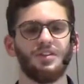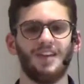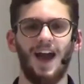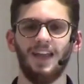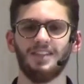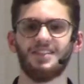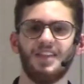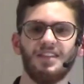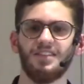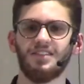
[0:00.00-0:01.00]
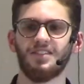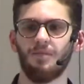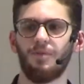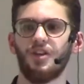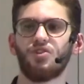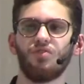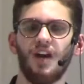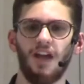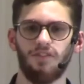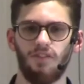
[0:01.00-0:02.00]
wa ta'ala sent somebody to
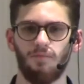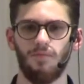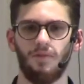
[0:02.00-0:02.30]
guide them.